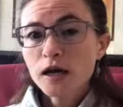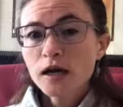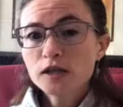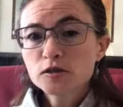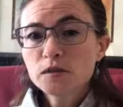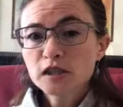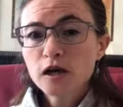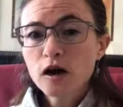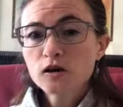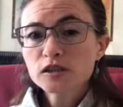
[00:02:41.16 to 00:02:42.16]
it's
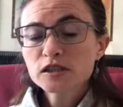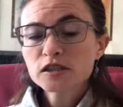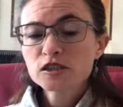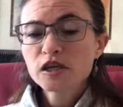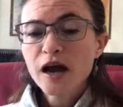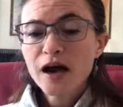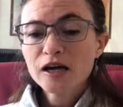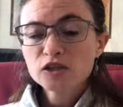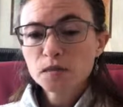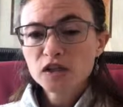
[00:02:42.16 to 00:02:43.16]
because there's an
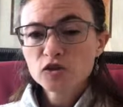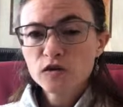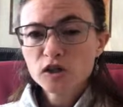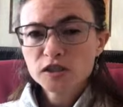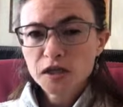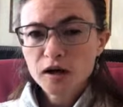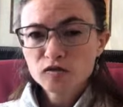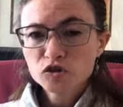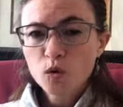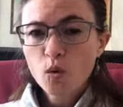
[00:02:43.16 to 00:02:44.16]
aspect of
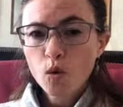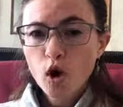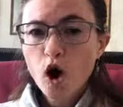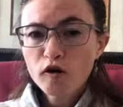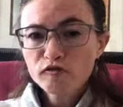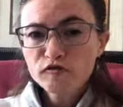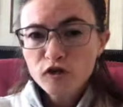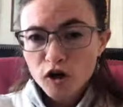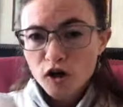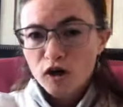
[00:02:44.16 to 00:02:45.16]
ourselves or of
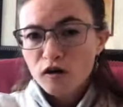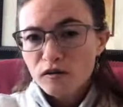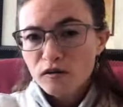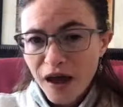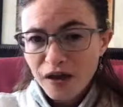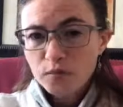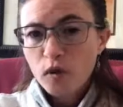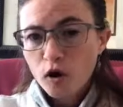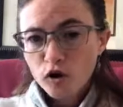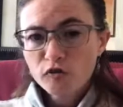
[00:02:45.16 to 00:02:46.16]
that
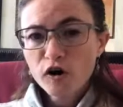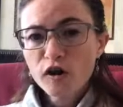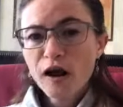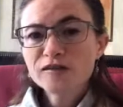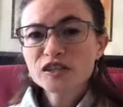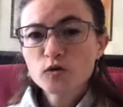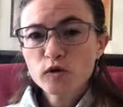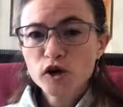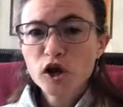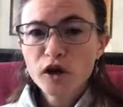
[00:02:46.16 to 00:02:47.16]
part of our lives that
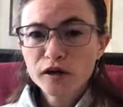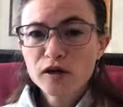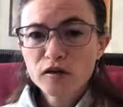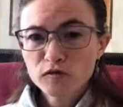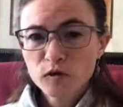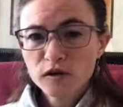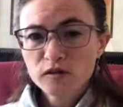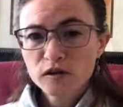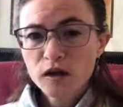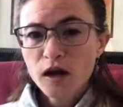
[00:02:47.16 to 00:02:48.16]
we are not in love
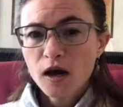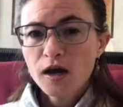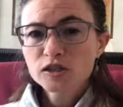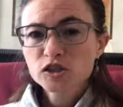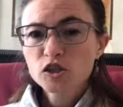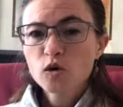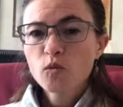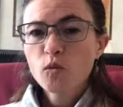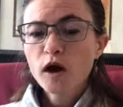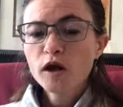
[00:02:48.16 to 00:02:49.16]
with. And so um,